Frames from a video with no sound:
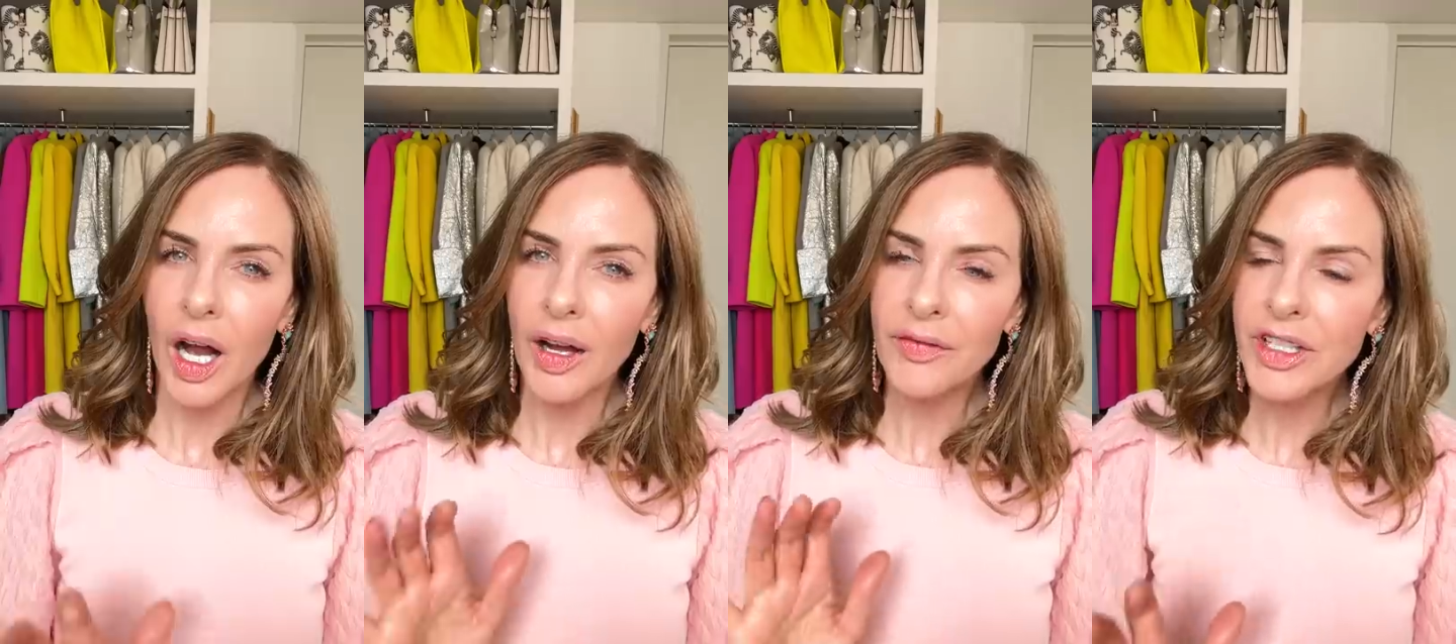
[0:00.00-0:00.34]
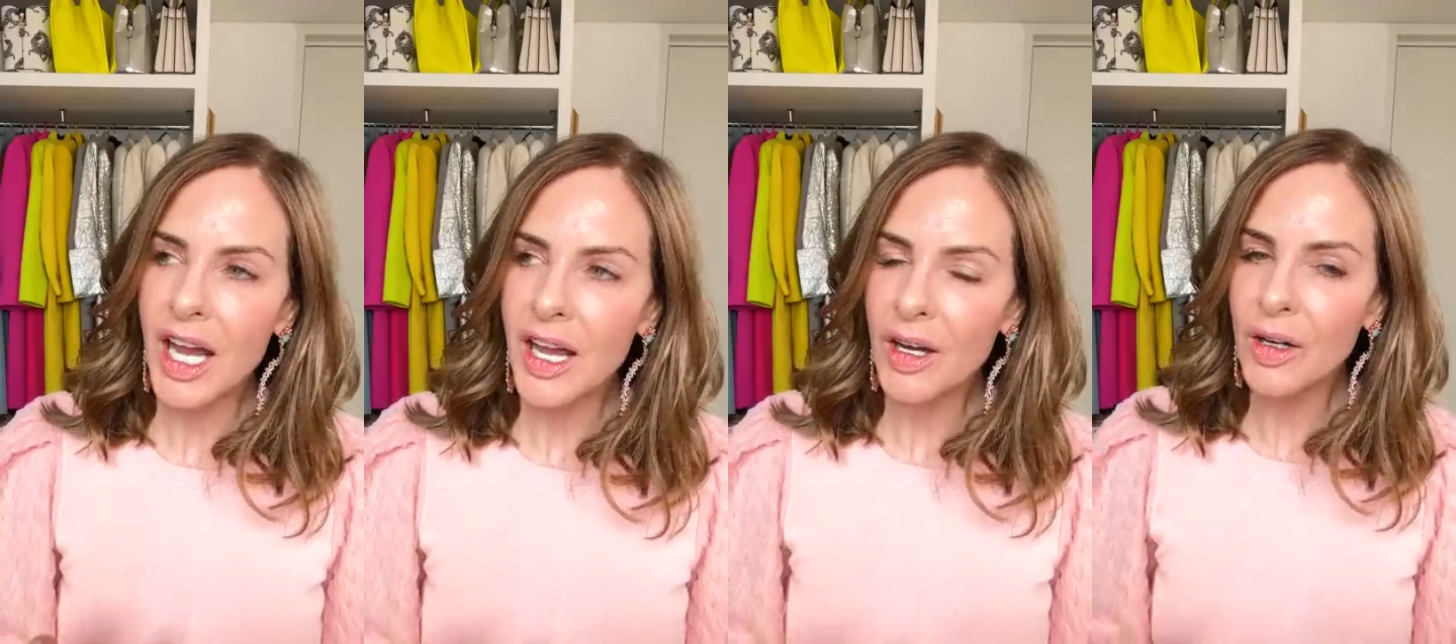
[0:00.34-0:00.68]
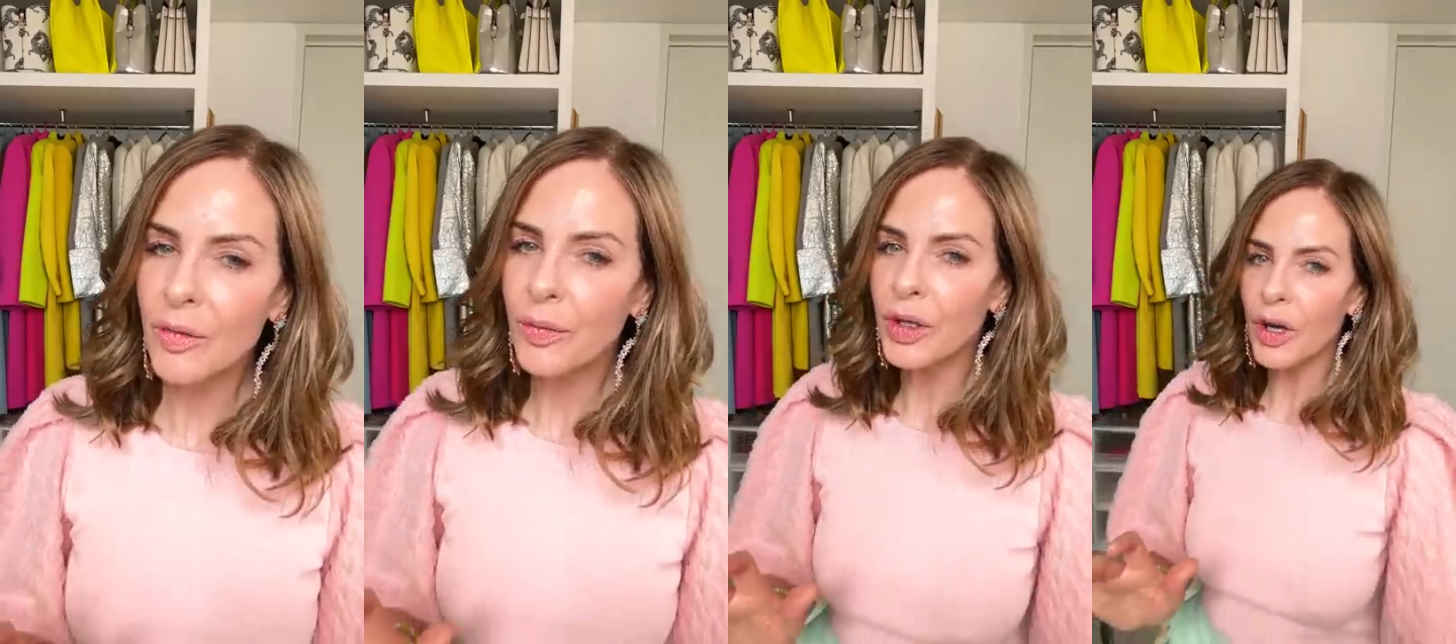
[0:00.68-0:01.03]
I've
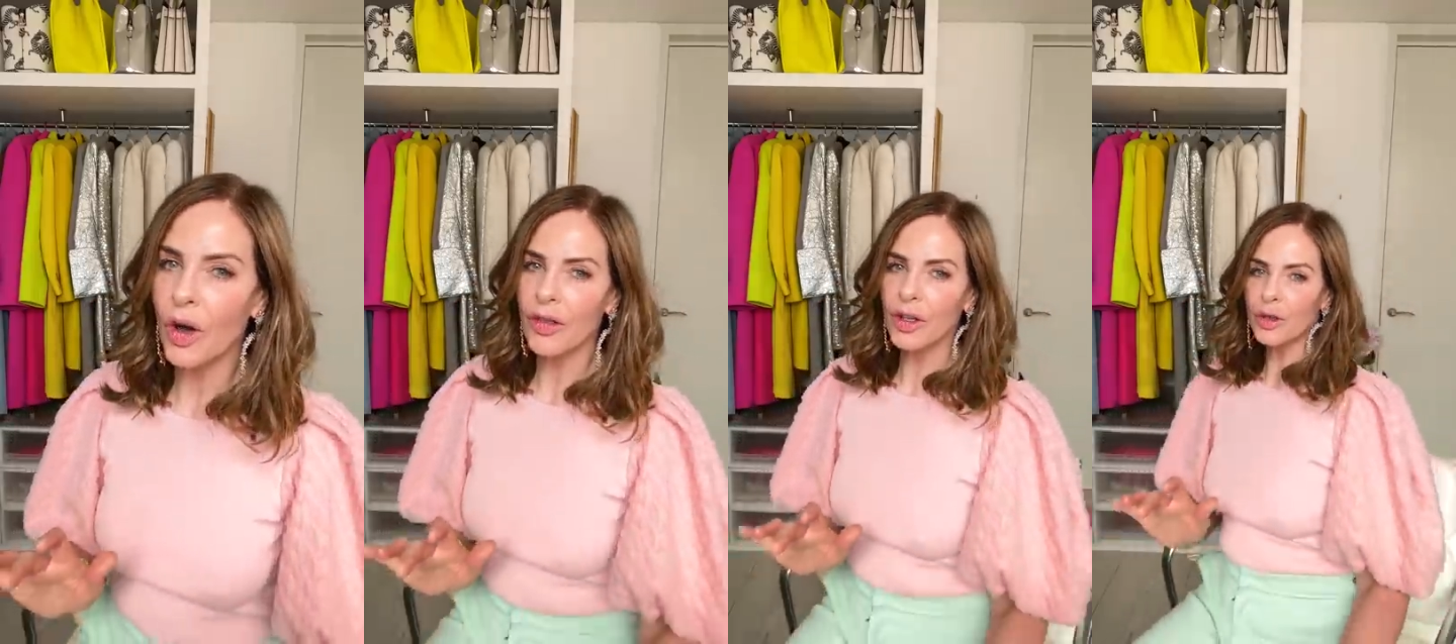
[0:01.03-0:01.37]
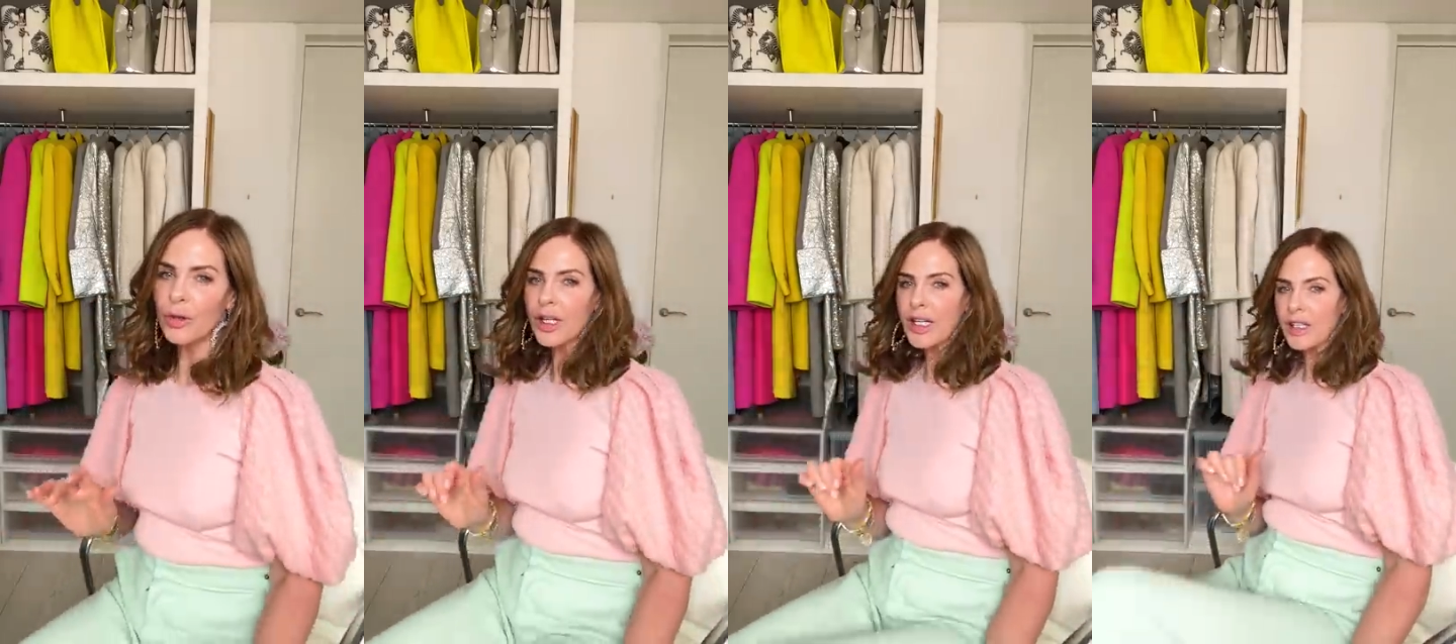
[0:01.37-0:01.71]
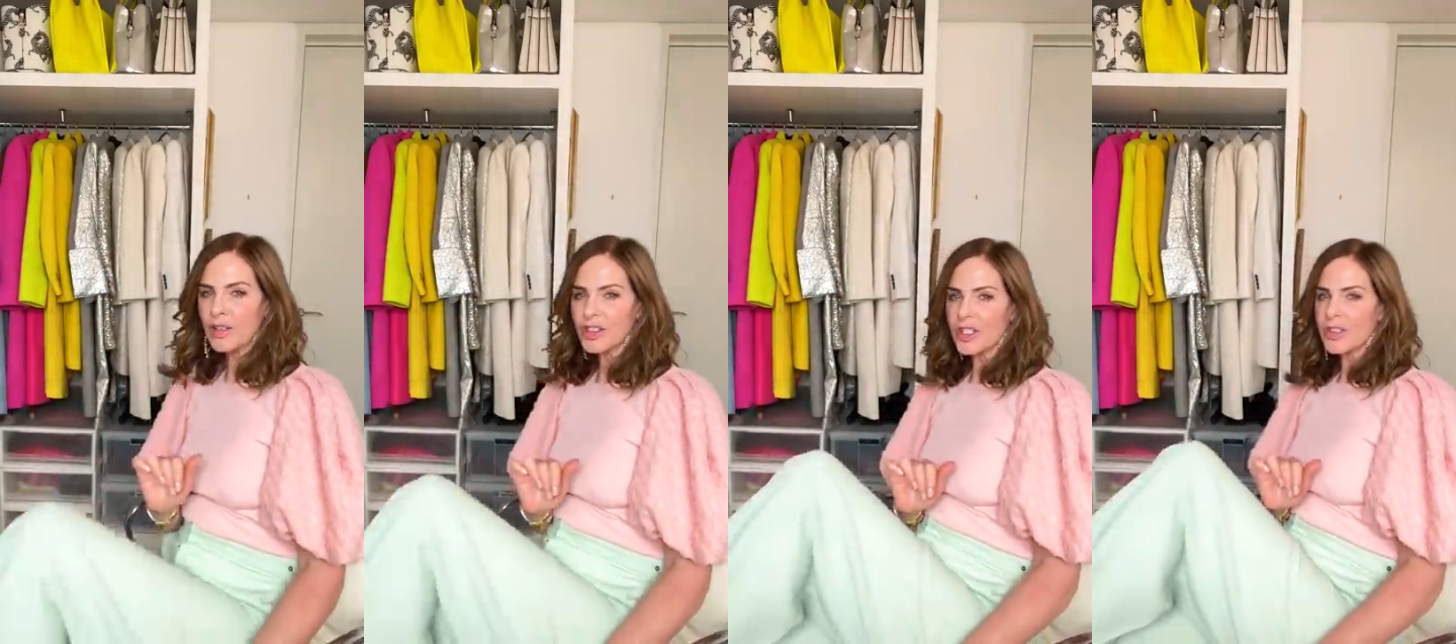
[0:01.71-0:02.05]
now put on the green,
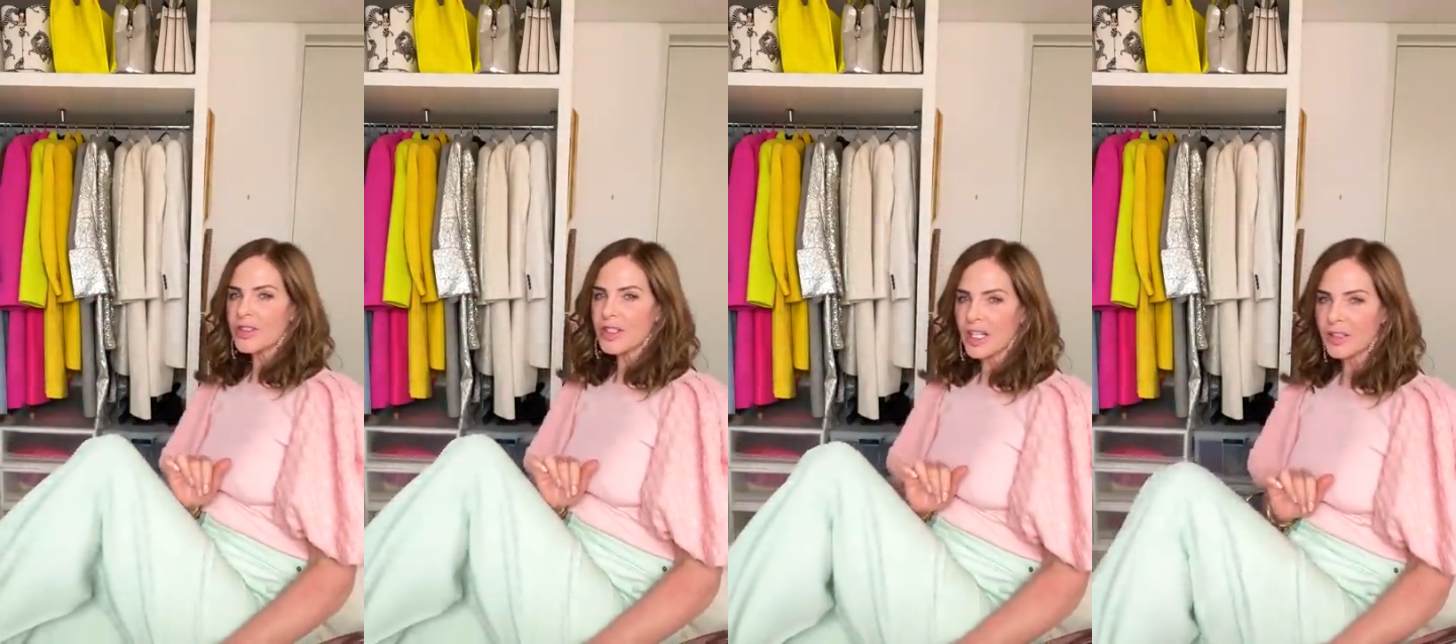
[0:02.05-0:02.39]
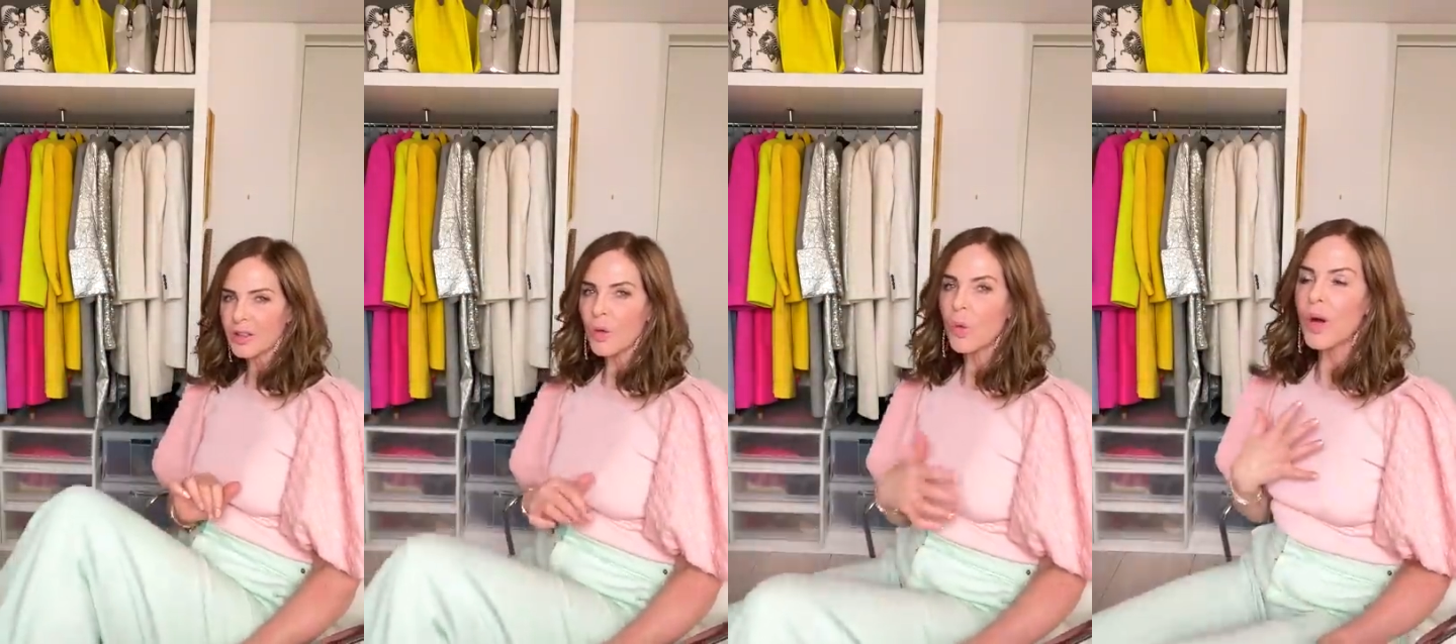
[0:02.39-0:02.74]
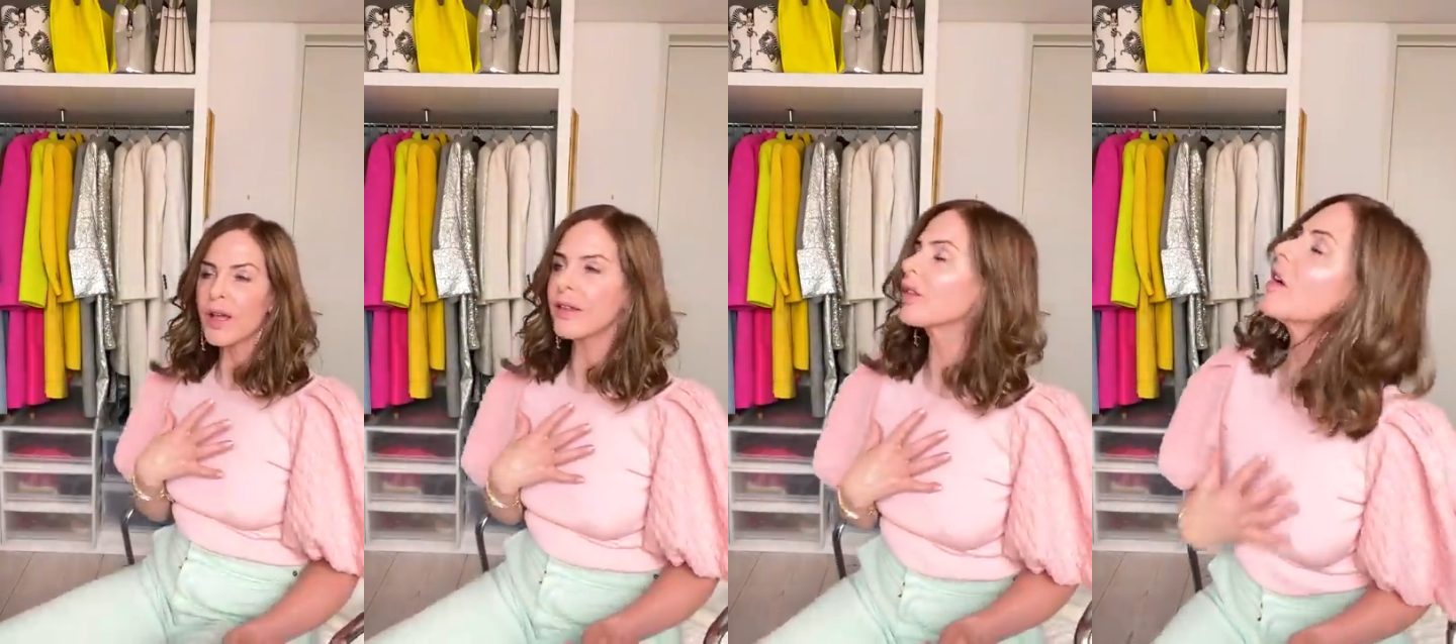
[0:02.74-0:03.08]
I'll show you in a second,
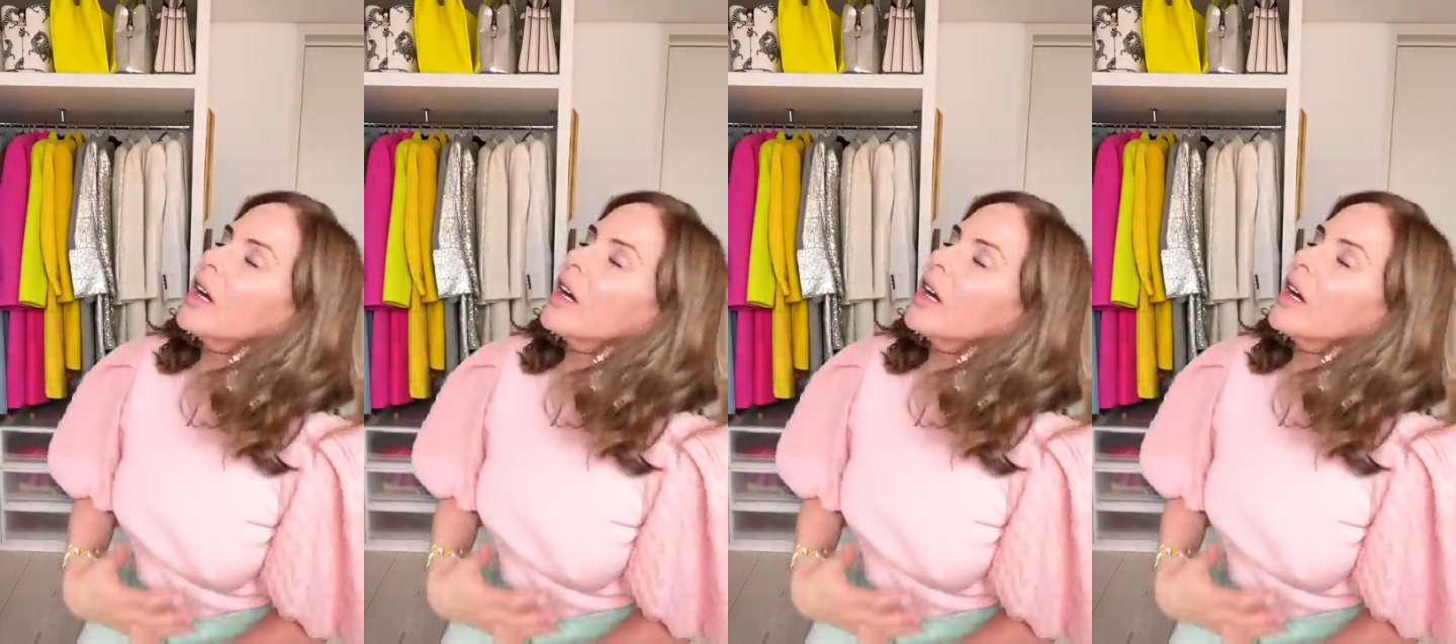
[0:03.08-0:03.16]
with